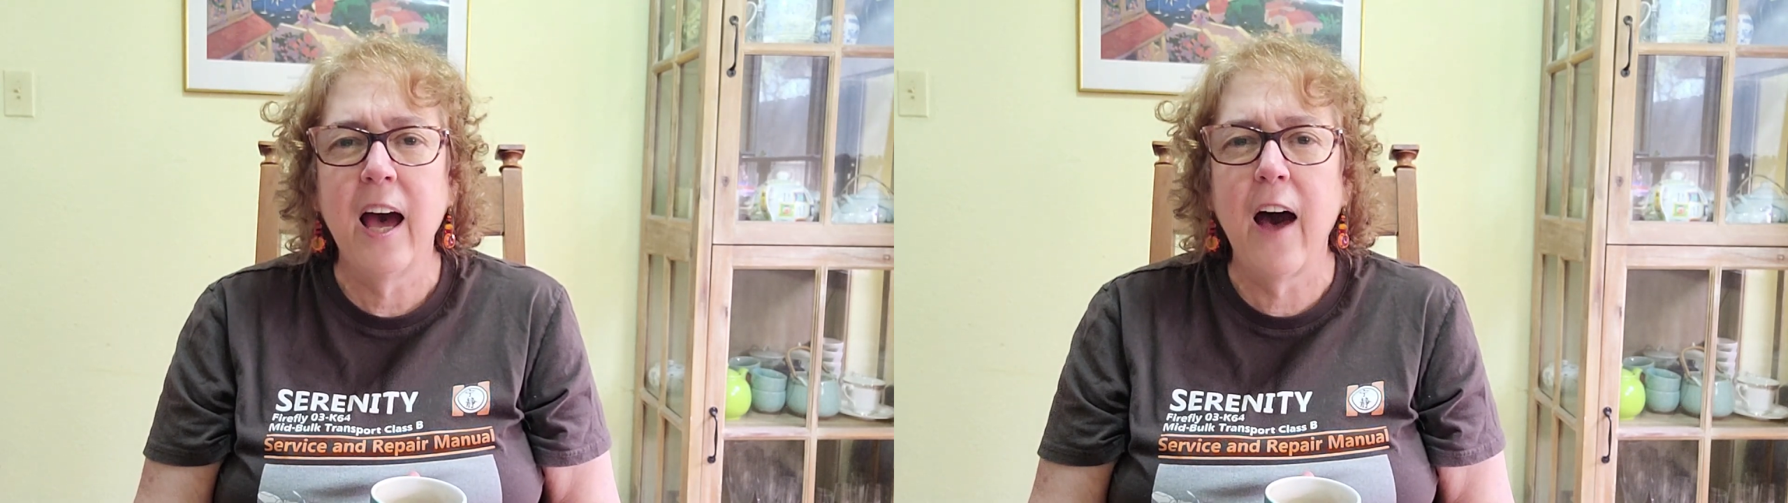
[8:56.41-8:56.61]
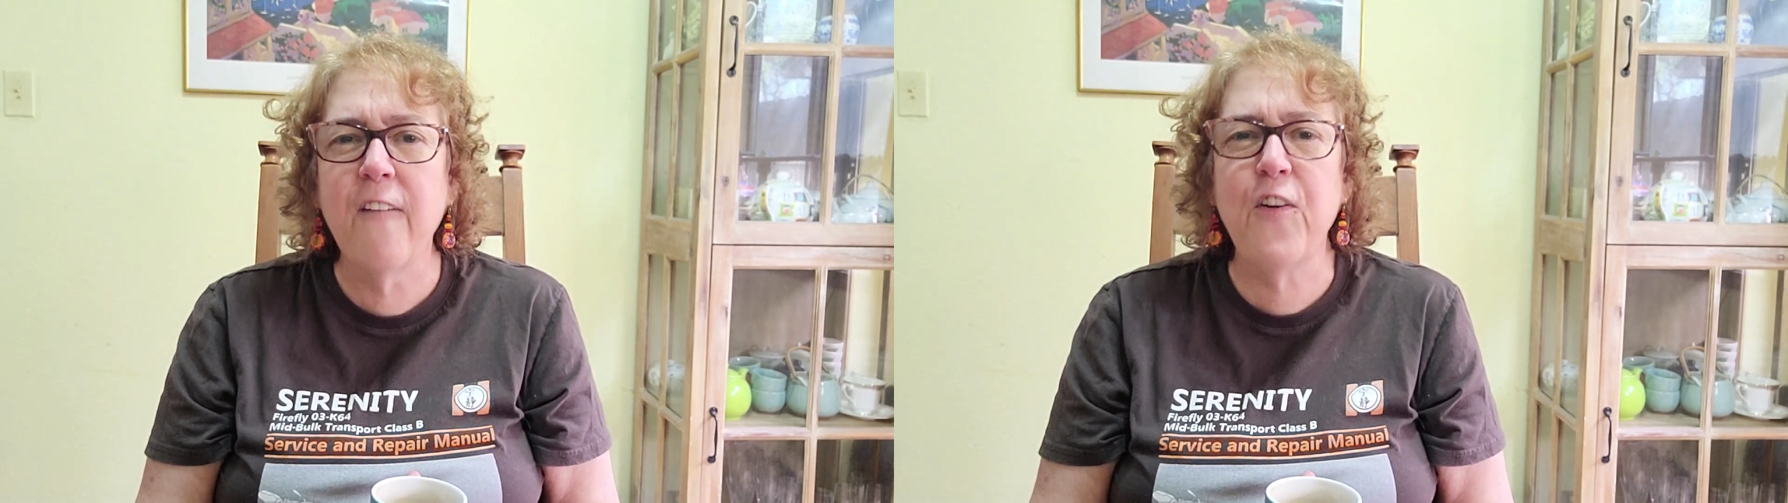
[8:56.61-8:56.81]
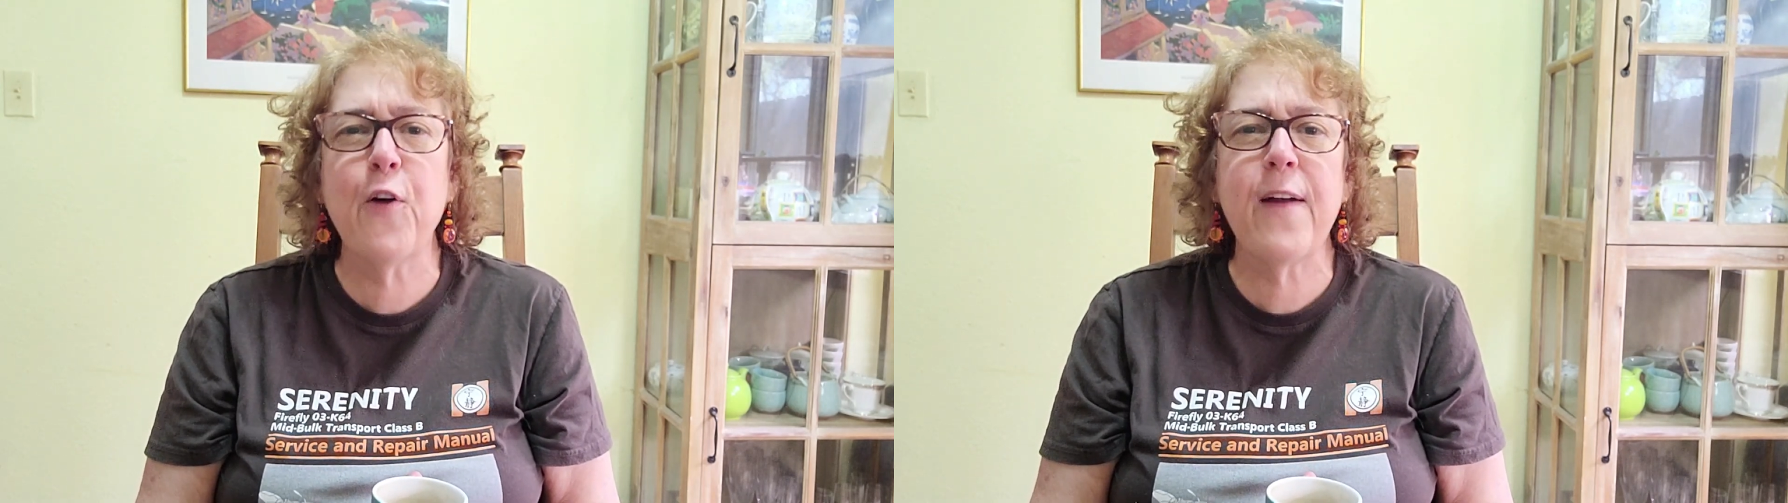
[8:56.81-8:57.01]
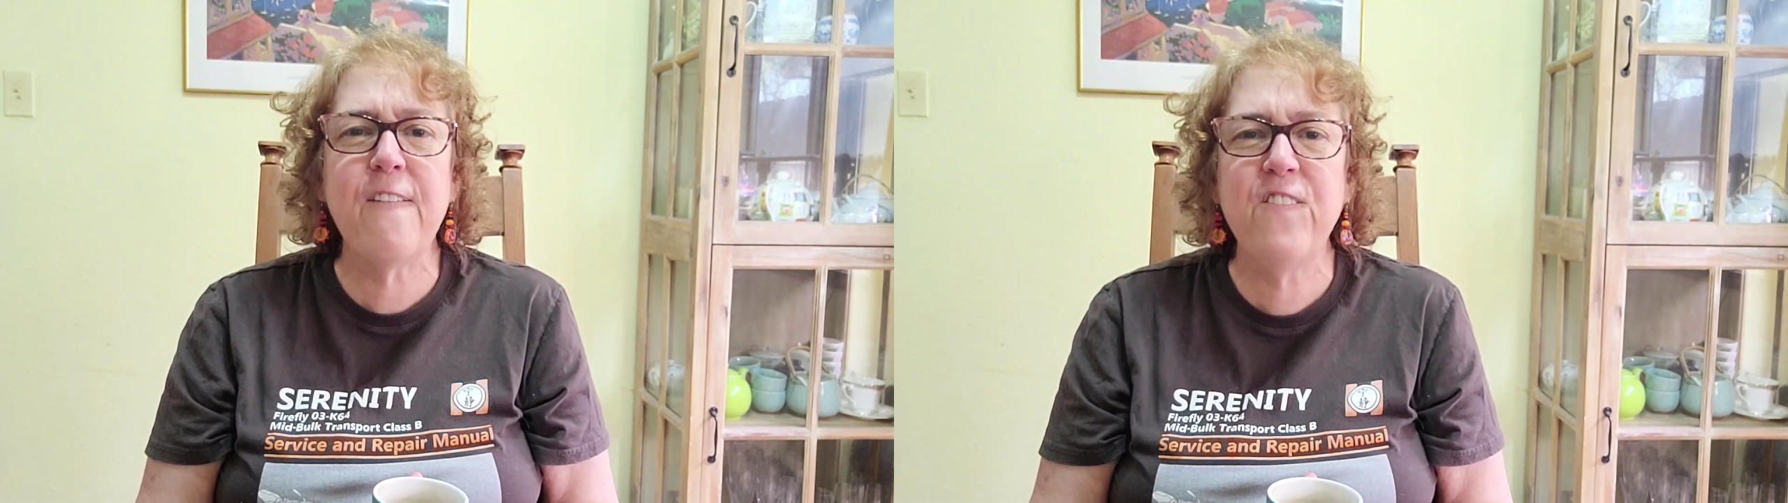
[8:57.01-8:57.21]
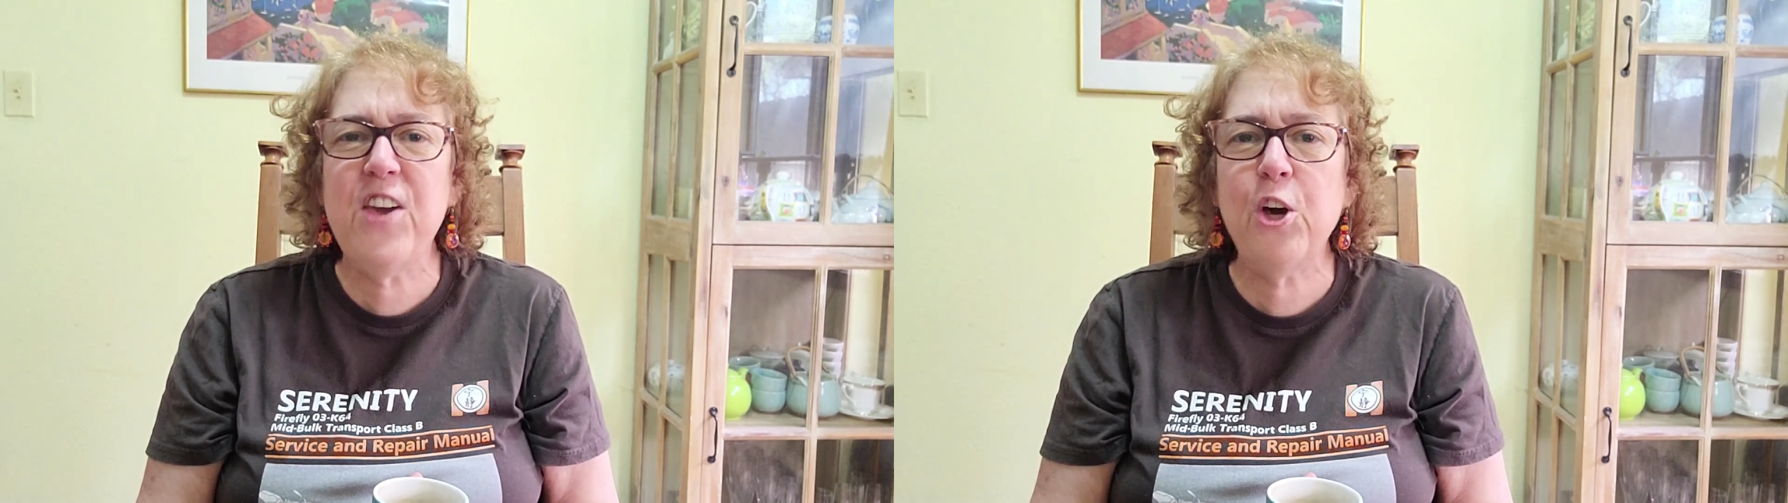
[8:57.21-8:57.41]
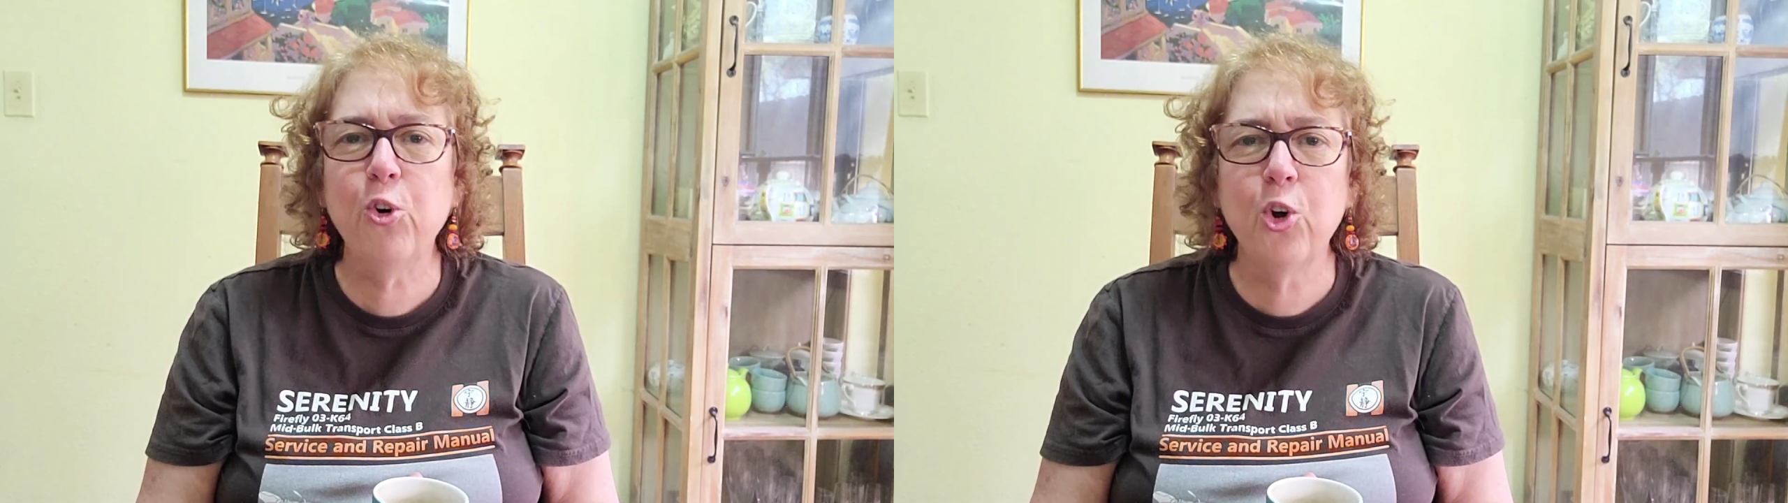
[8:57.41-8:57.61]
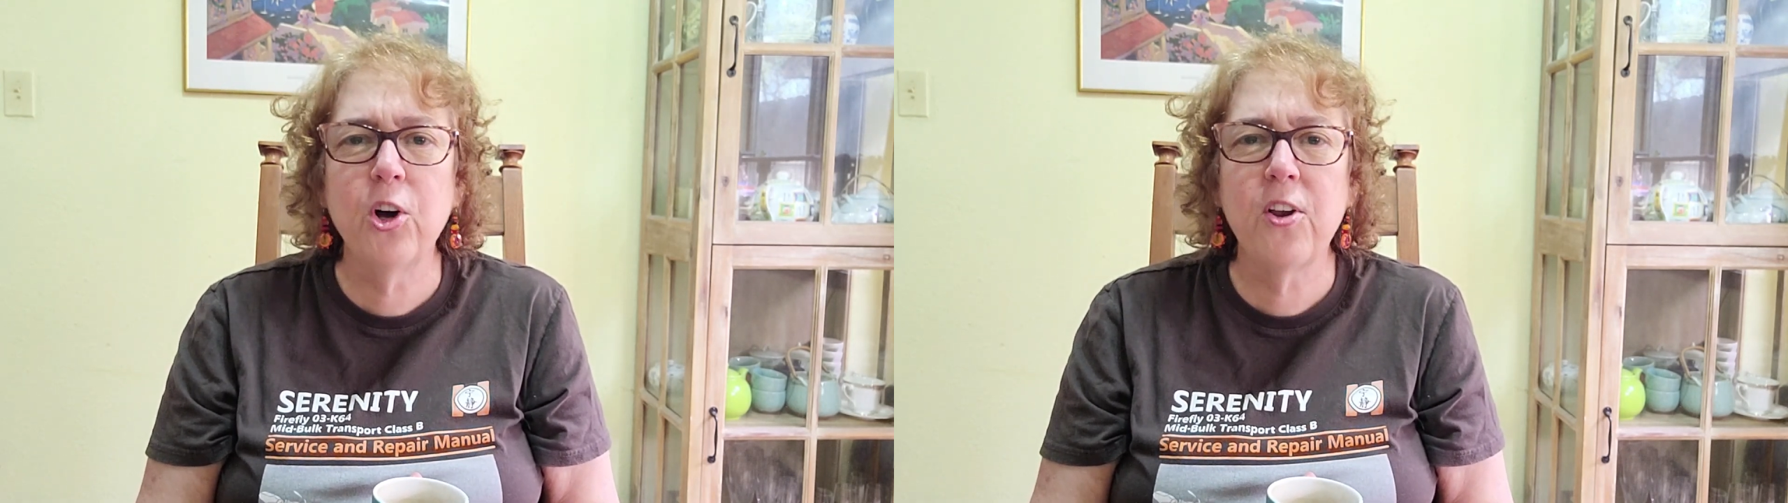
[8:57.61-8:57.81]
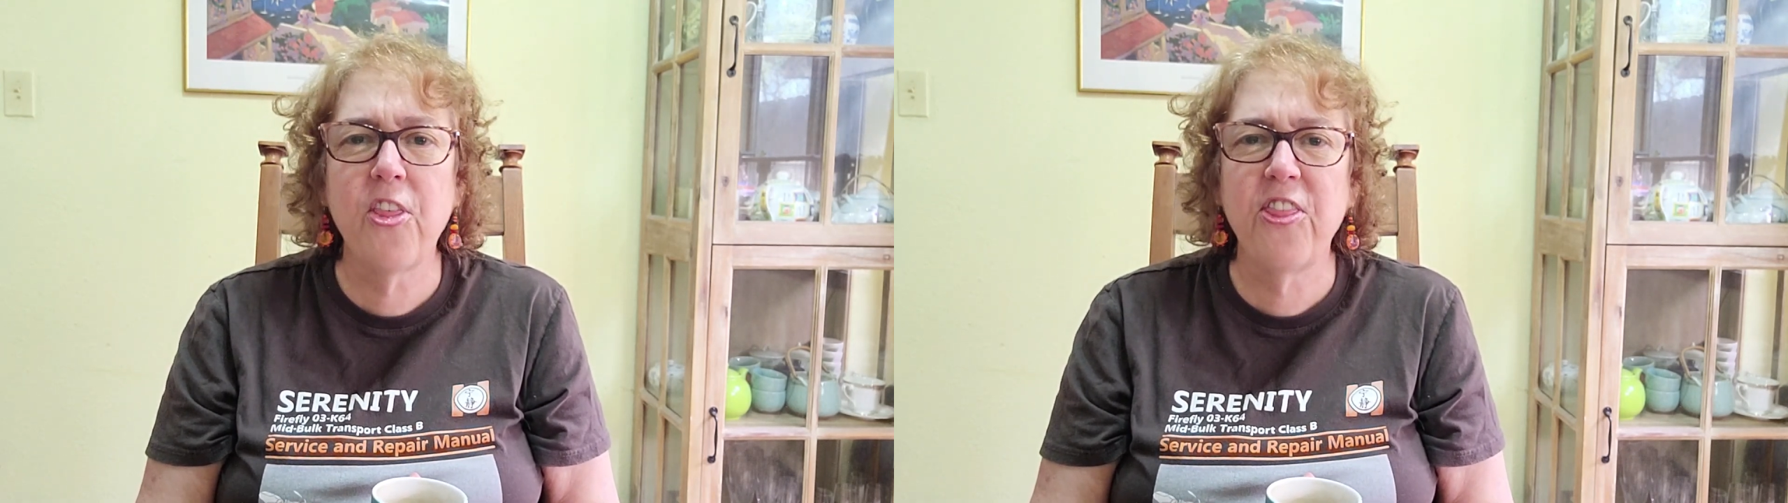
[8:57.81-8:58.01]
a very
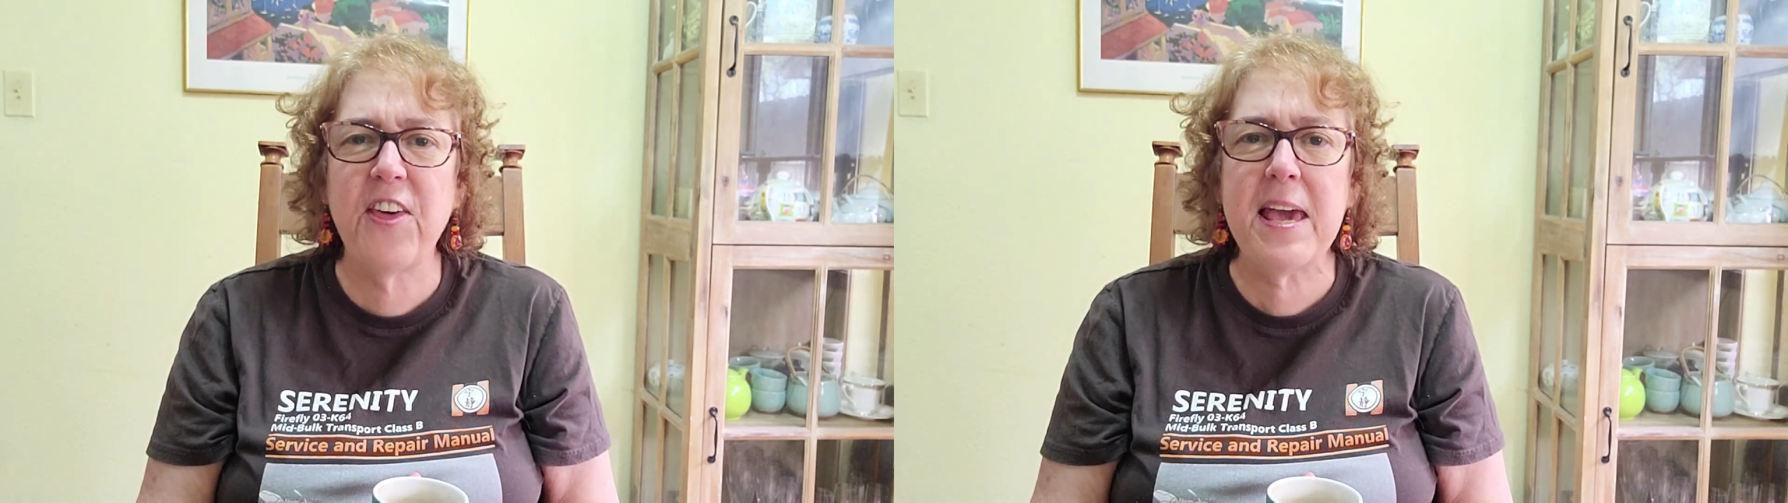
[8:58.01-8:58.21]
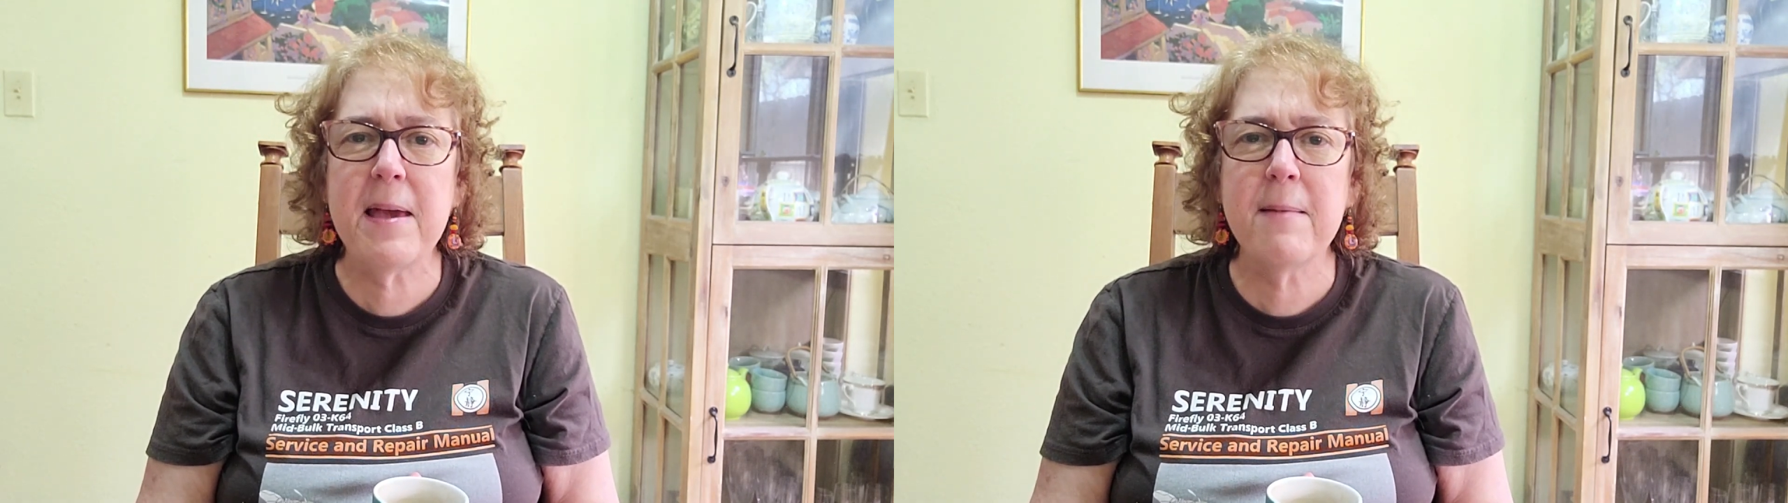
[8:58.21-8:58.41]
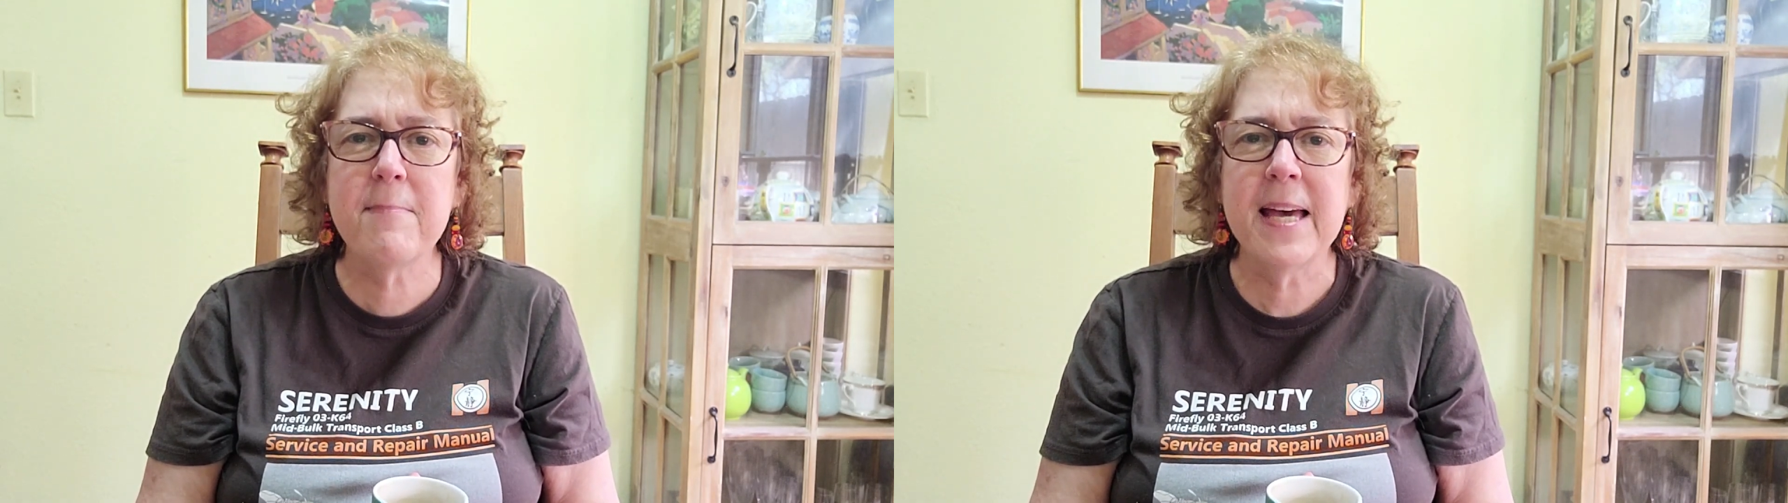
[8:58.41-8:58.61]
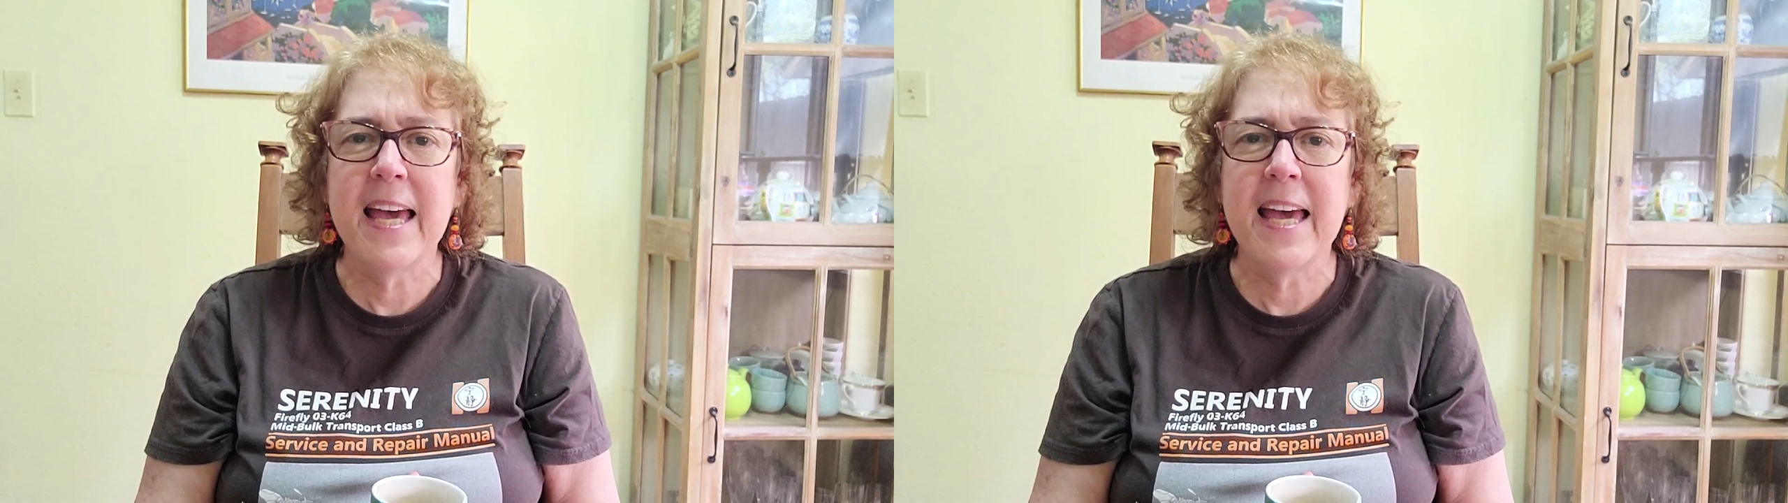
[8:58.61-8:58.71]
feel-good theme.